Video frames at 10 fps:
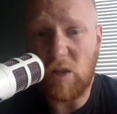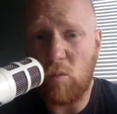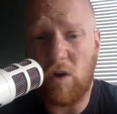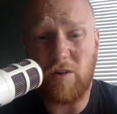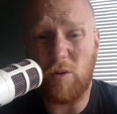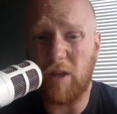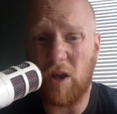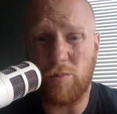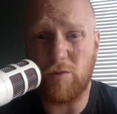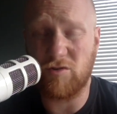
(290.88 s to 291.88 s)
why not be
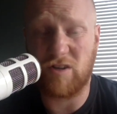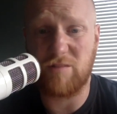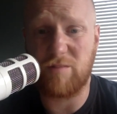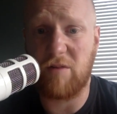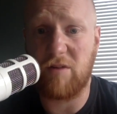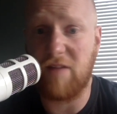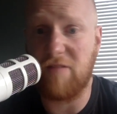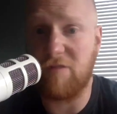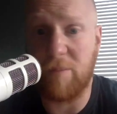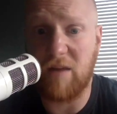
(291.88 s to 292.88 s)
open, transparent?
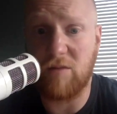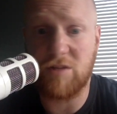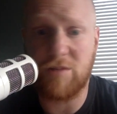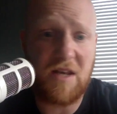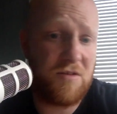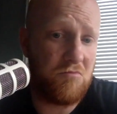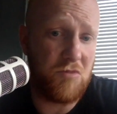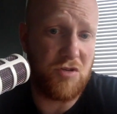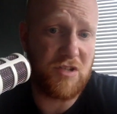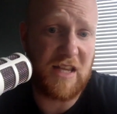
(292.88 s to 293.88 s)
Every penny we spend,
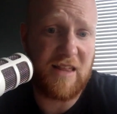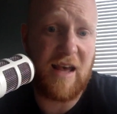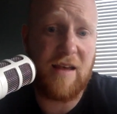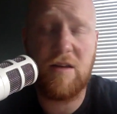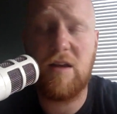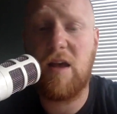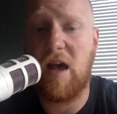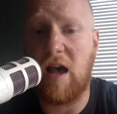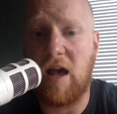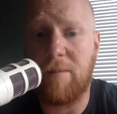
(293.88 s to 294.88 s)
you see that.
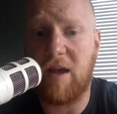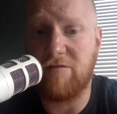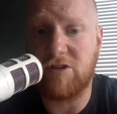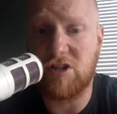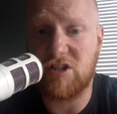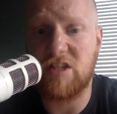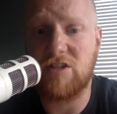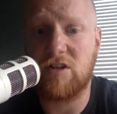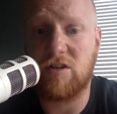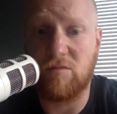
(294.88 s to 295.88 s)
Every
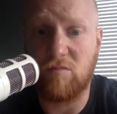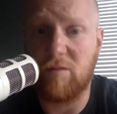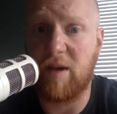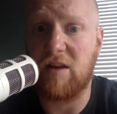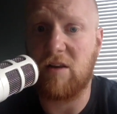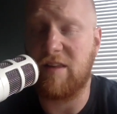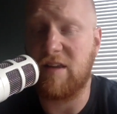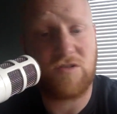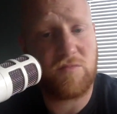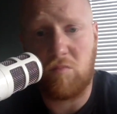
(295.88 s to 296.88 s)
decision we make like
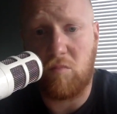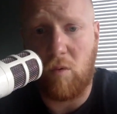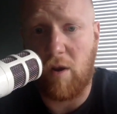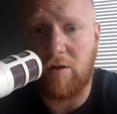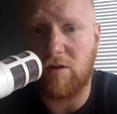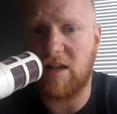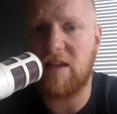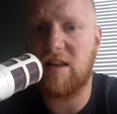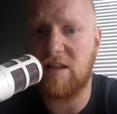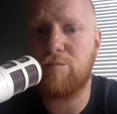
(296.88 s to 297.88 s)
this, why not?
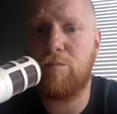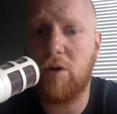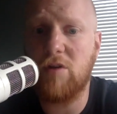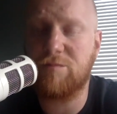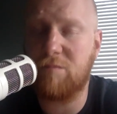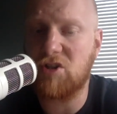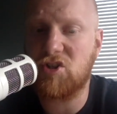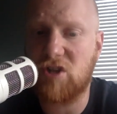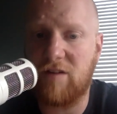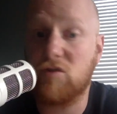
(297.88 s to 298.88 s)
Let's put as
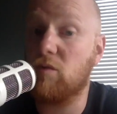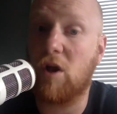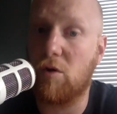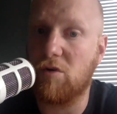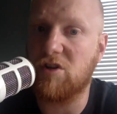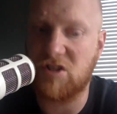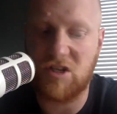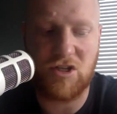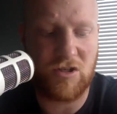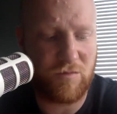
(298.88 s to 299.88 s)
much stuff to an owner
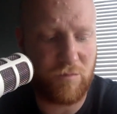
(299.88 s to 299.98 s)
decision